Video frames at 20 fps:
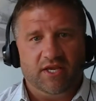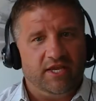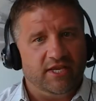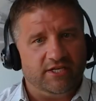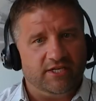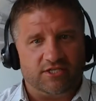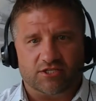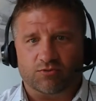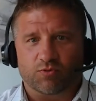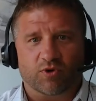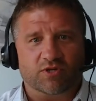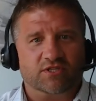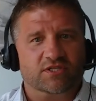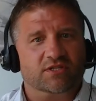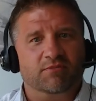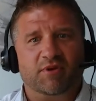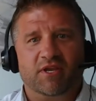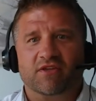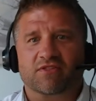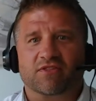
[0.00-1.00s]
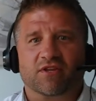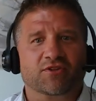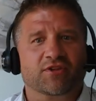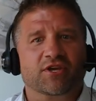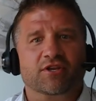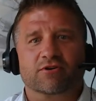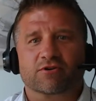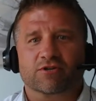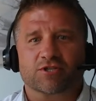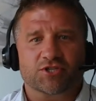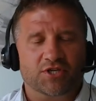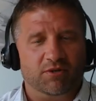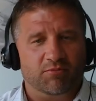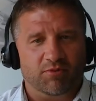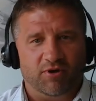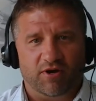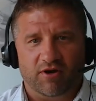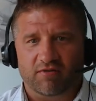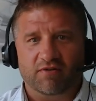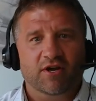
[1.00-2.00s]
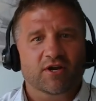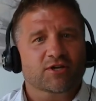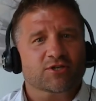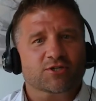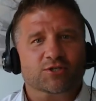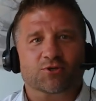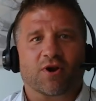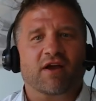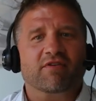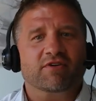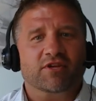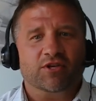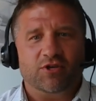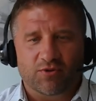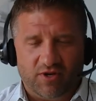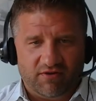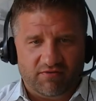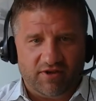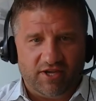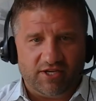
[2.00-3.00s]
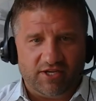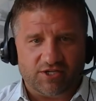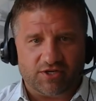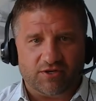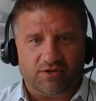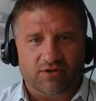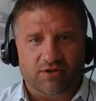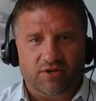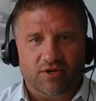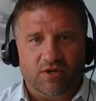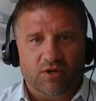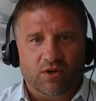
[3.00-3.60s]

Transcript: He just wants to be at the leadership of driving new innovation.